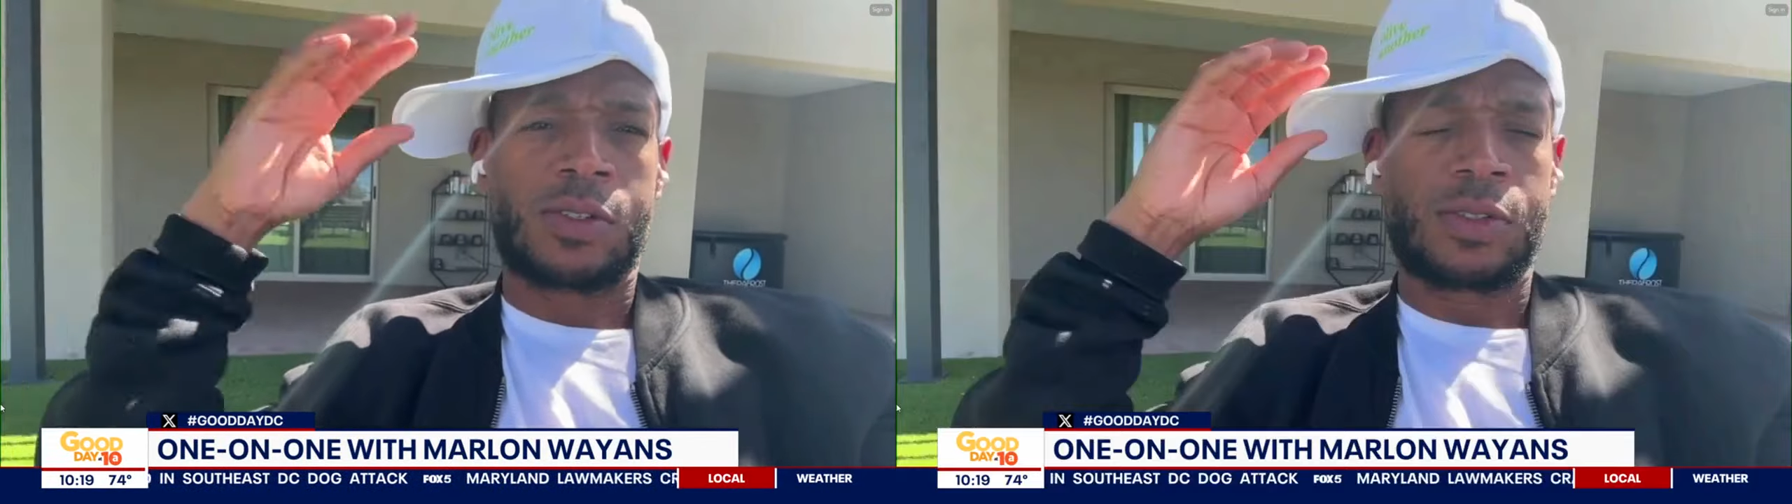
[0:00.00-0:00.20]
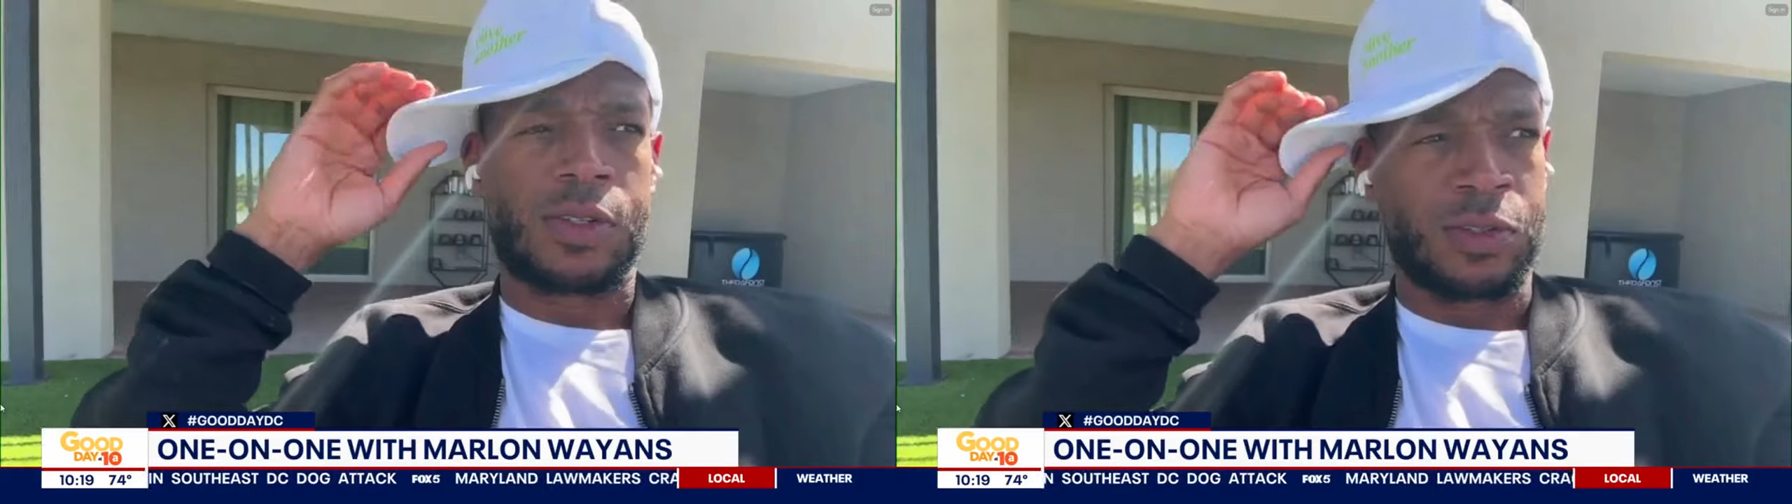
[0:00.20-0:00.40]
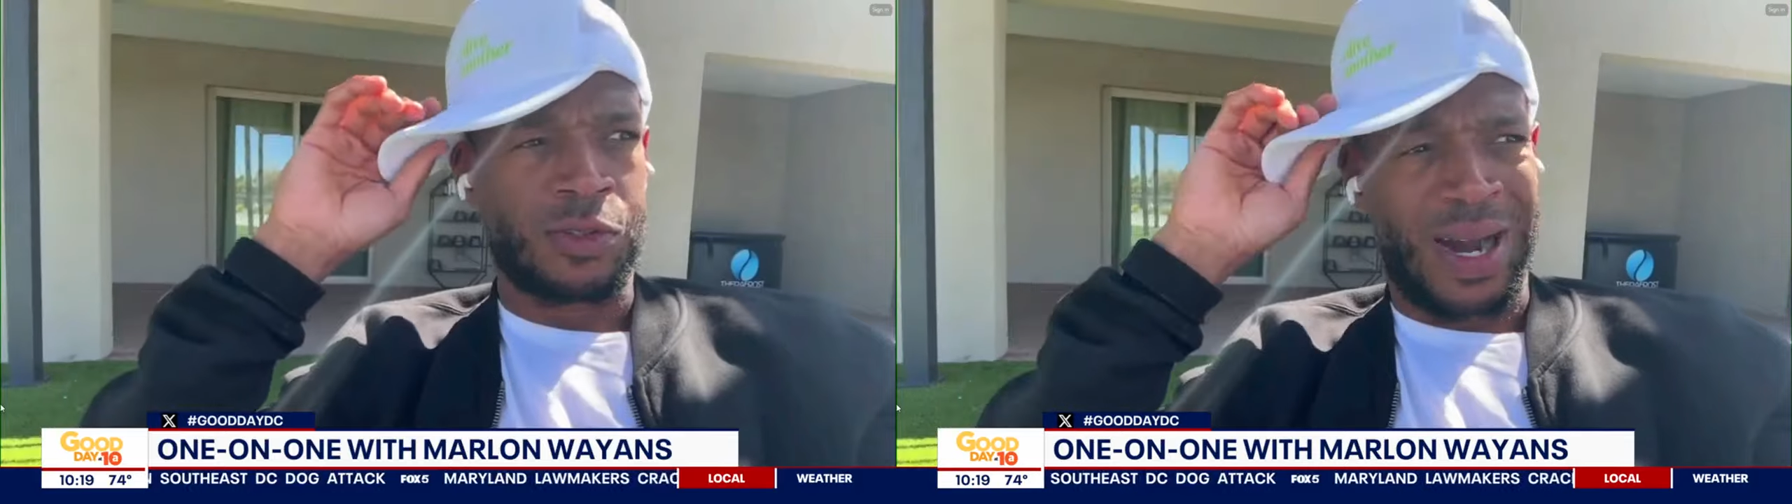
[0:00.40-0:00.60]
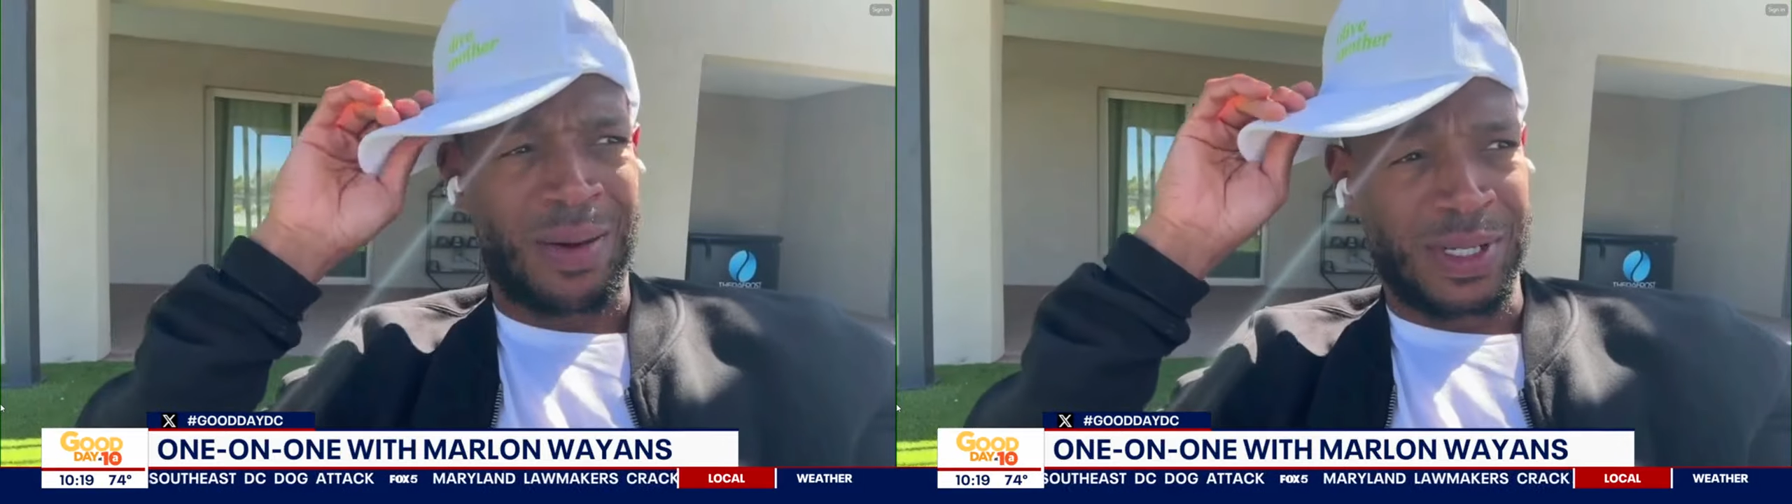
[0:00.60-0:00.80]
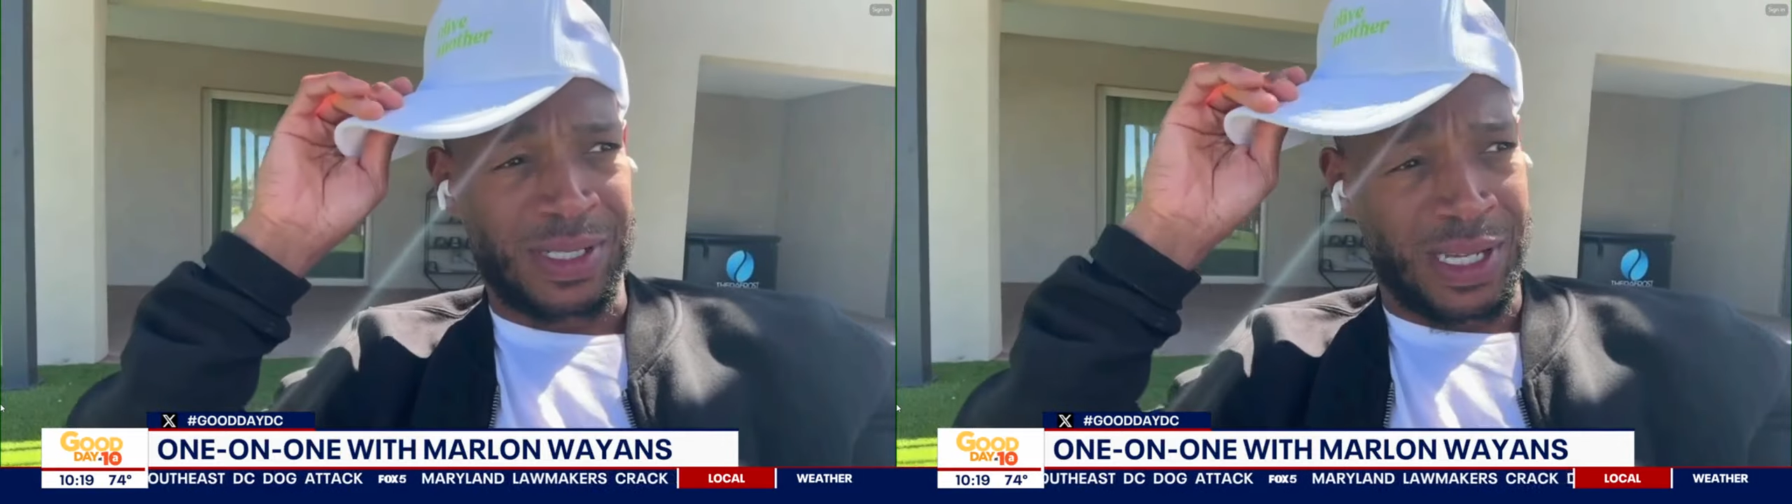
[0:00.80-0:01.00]
so
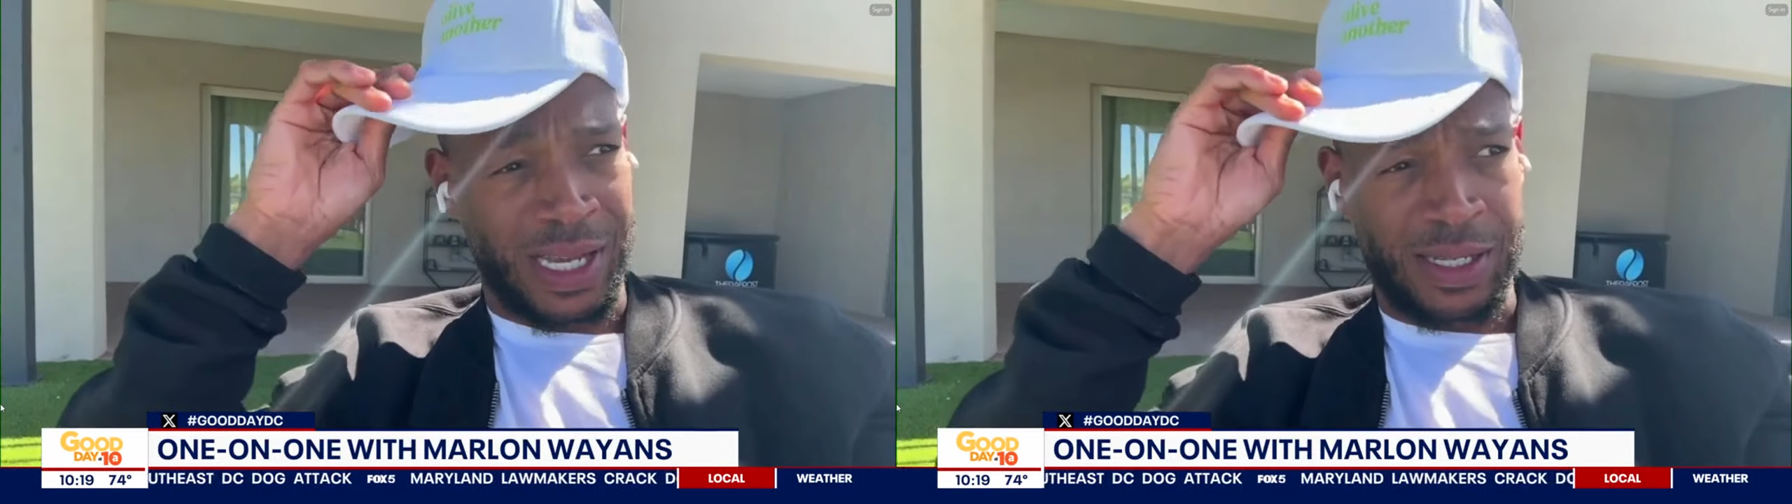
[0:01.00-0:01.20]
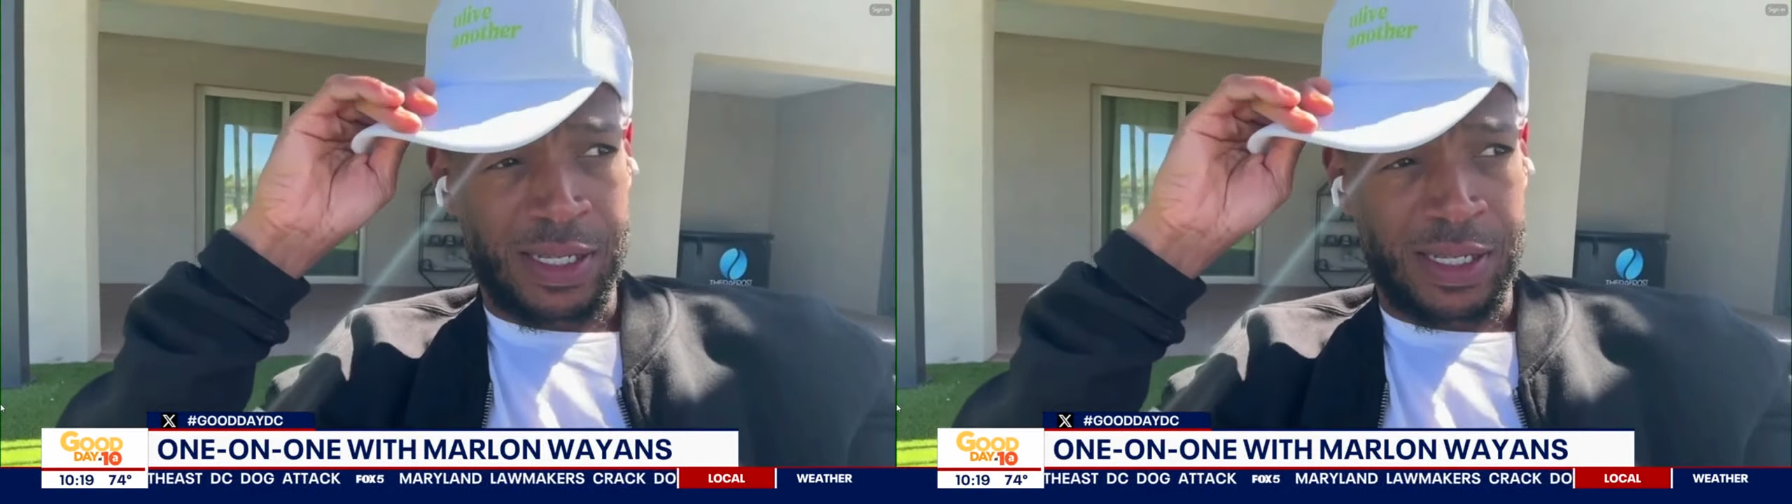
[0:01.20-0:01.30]
drama is like